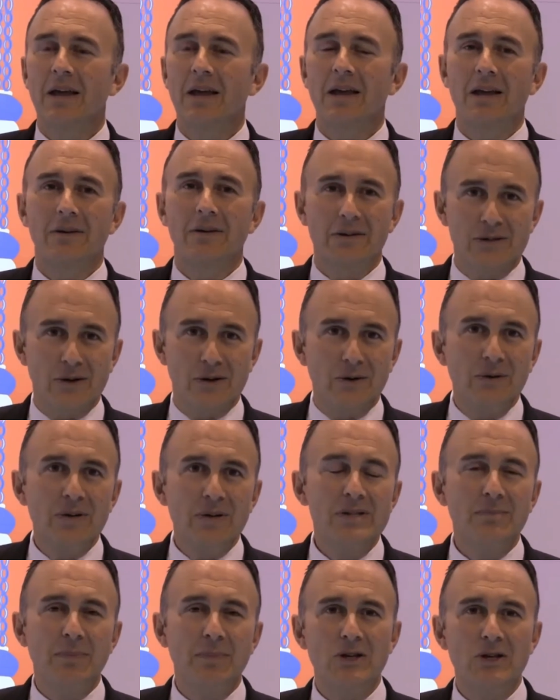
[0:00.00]

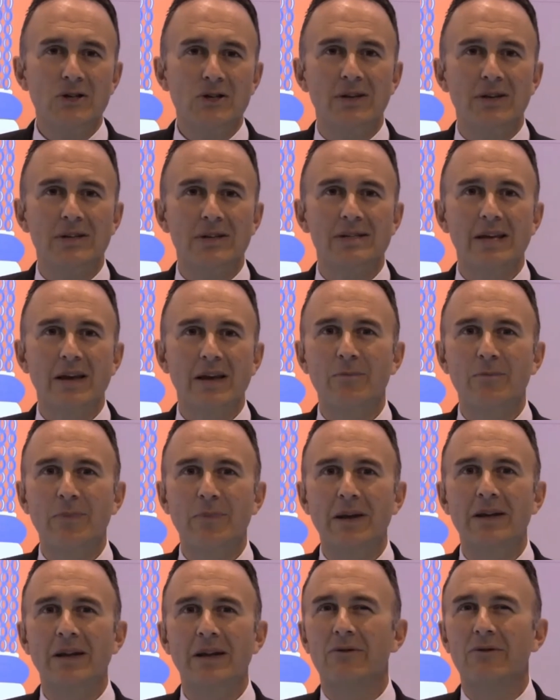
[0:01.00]
Keratoconus patients have
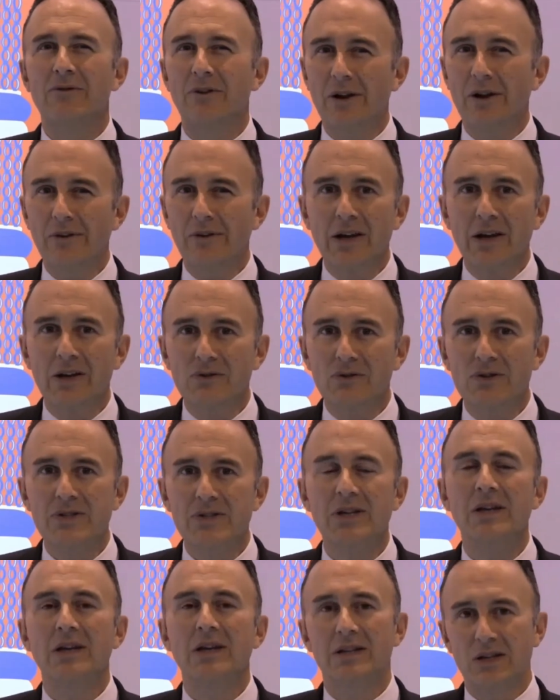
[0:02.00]
been a very
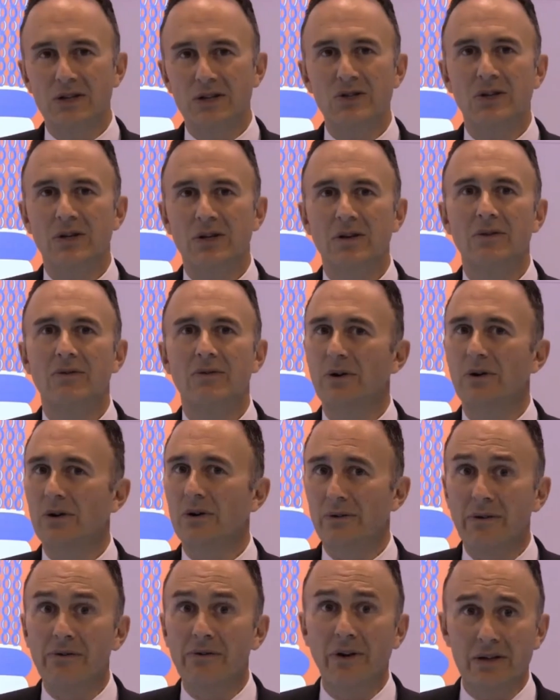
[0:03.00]
interesting addition for
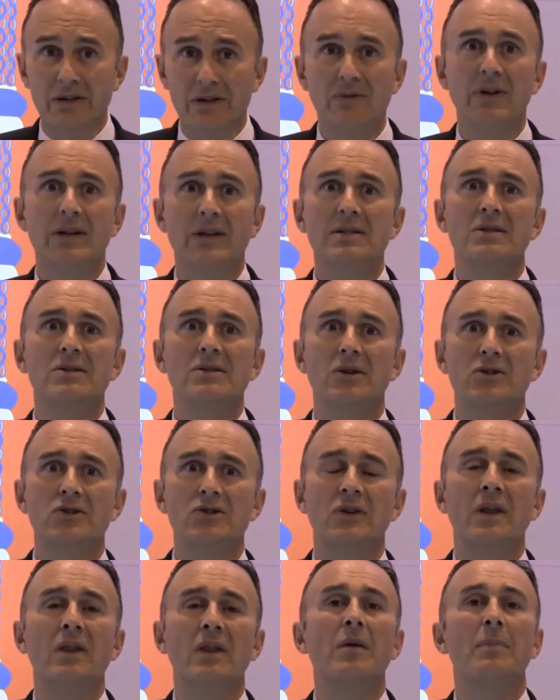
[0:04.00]
a refractive laser
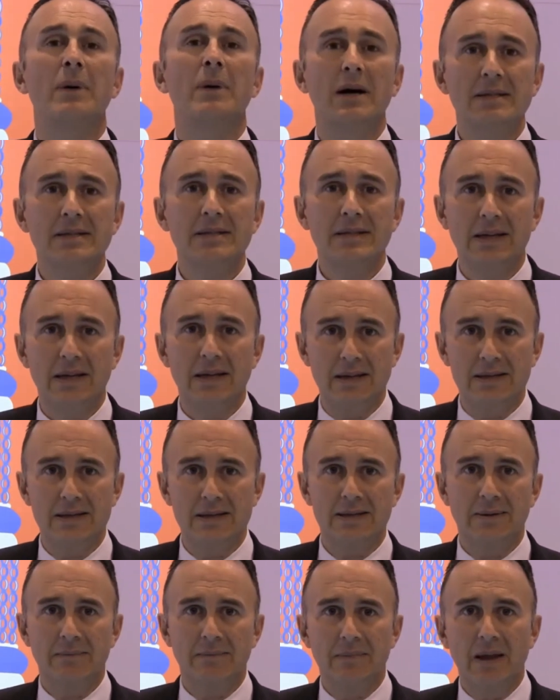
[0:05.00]
surgeon in the past
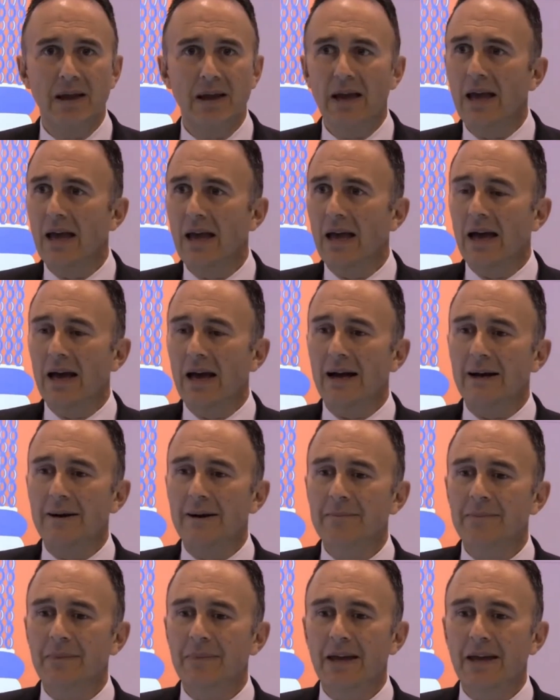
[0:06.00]
years.
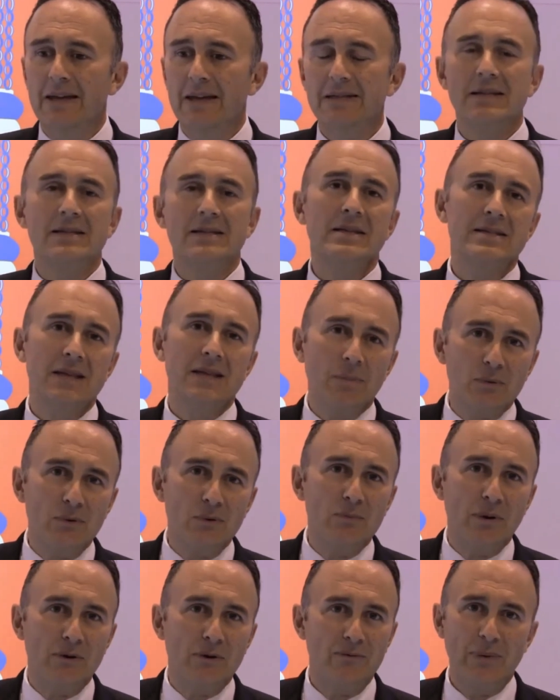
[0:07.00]
It is a
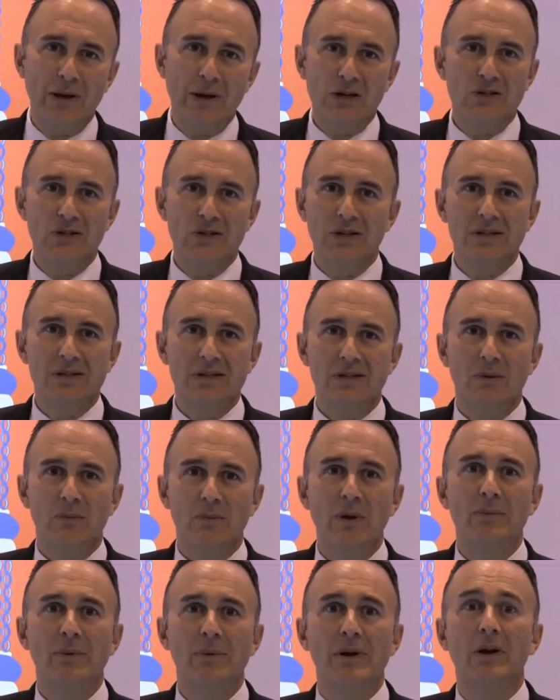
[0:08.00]
subgroup of patients
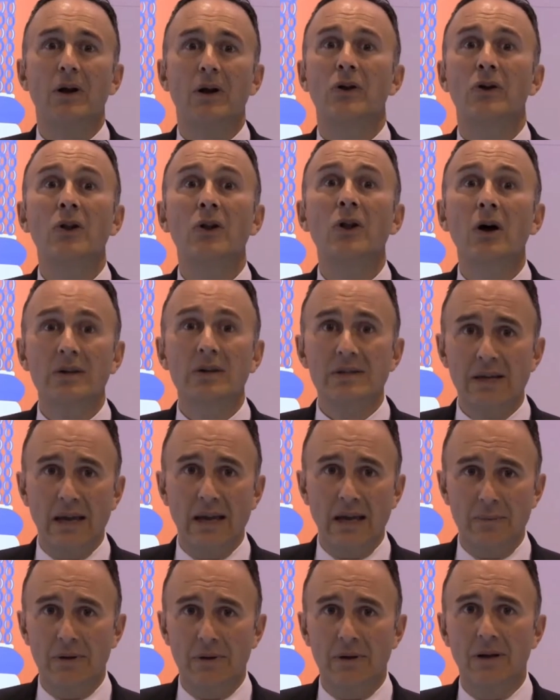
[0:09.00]
we were not
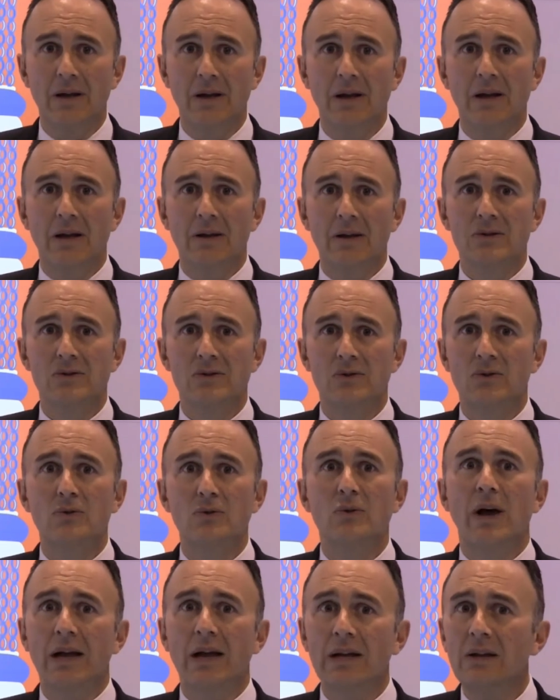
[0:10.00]
able to
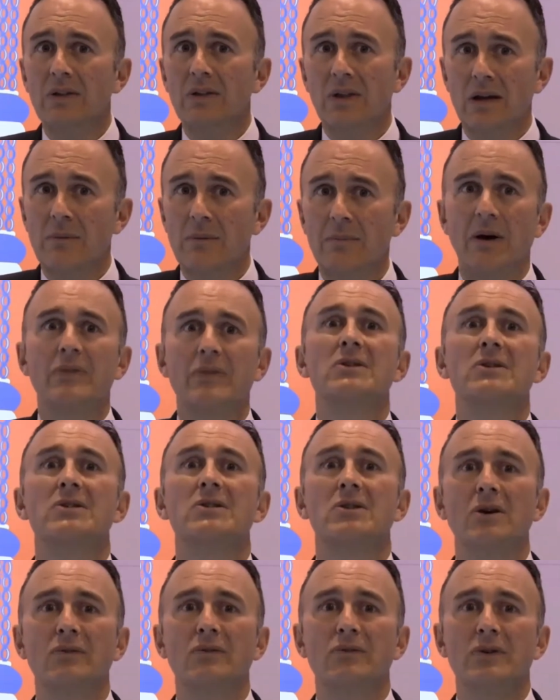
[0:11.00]
do anything about the
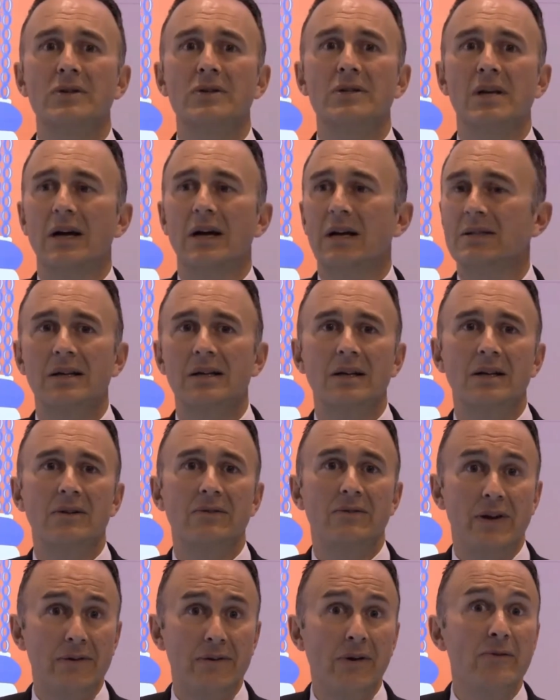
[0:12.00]
surface until
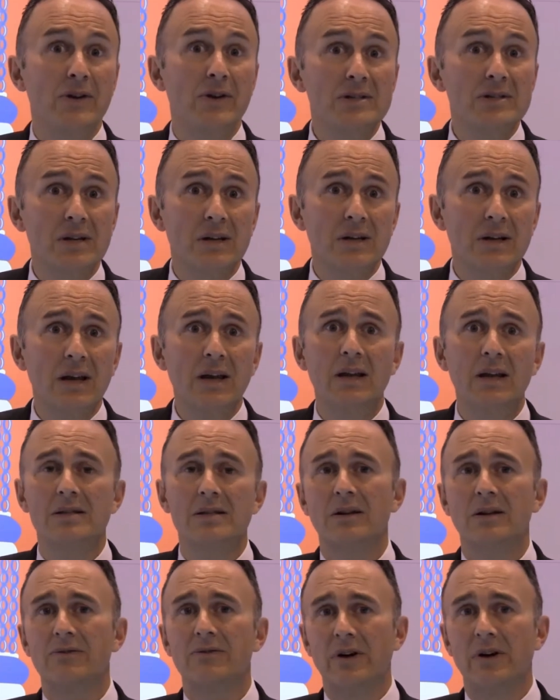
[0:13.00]
very recently,
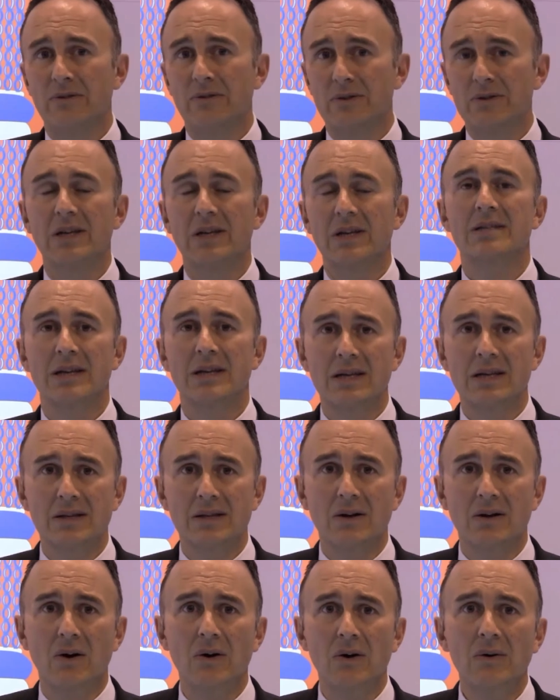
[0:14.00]
until 5 or 6 years
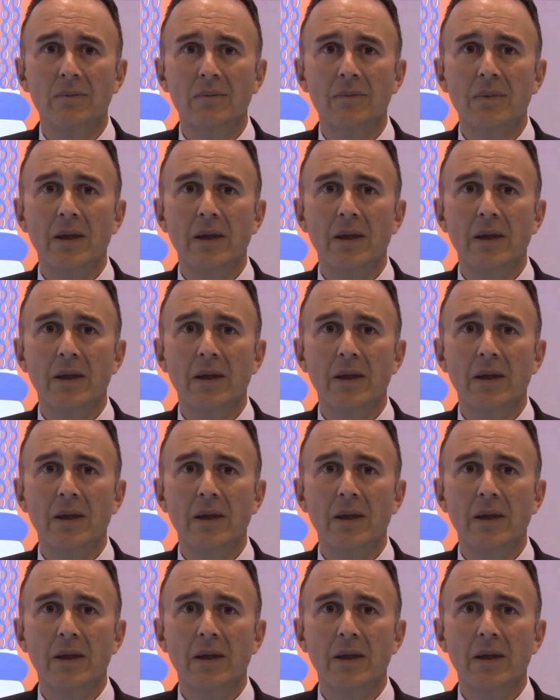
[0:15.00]
ago,